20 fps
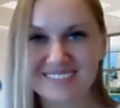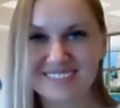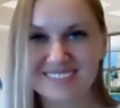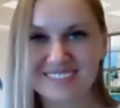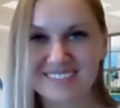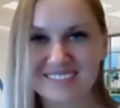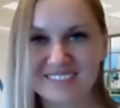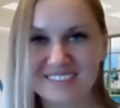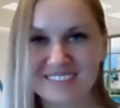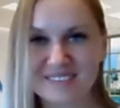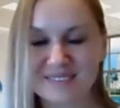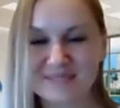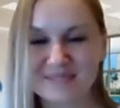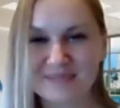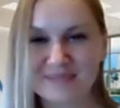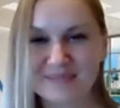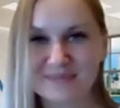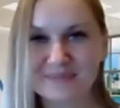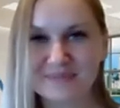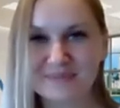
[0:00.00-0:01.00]

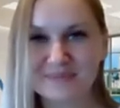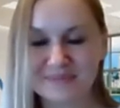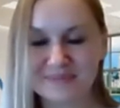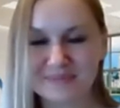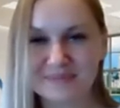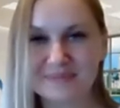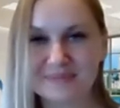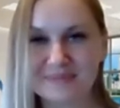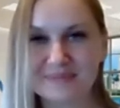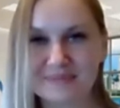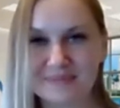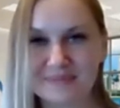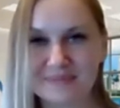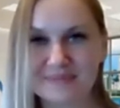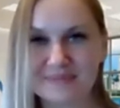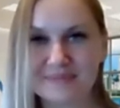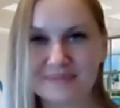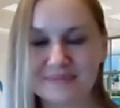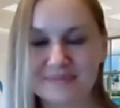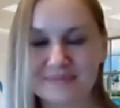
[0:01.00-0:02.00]

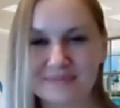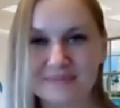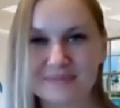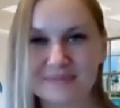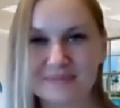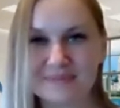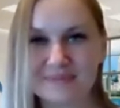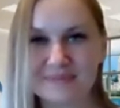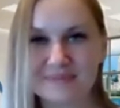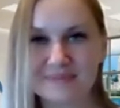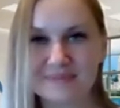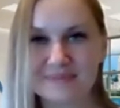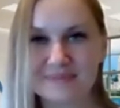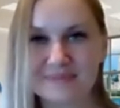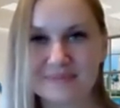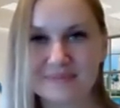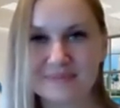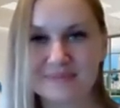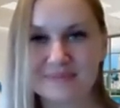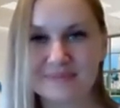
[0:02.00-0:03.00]

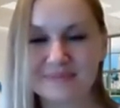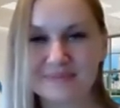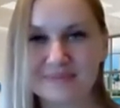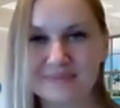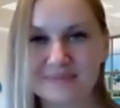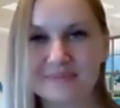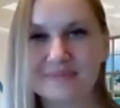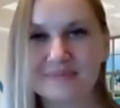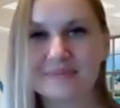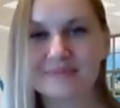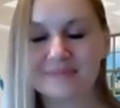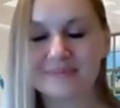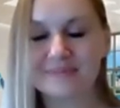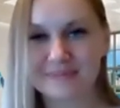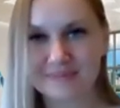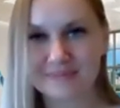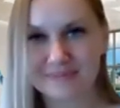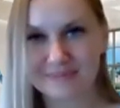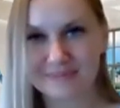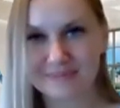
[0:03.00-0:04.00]

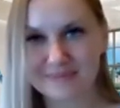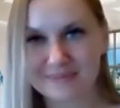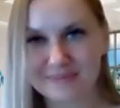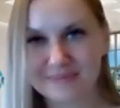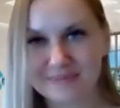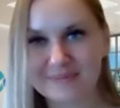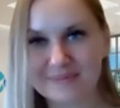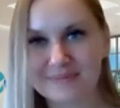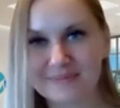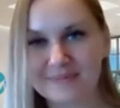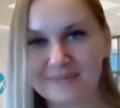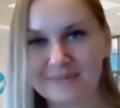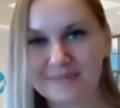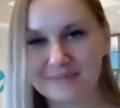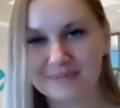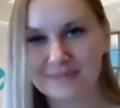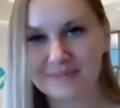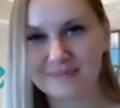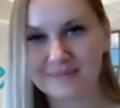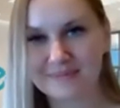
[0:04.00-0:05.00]

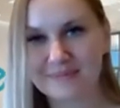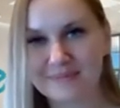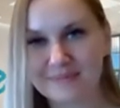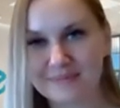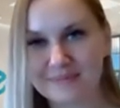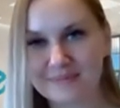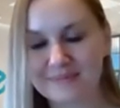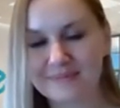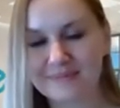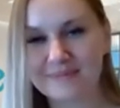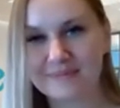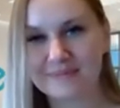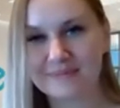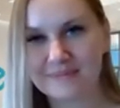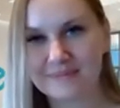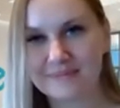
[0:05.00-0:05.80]
[no speech]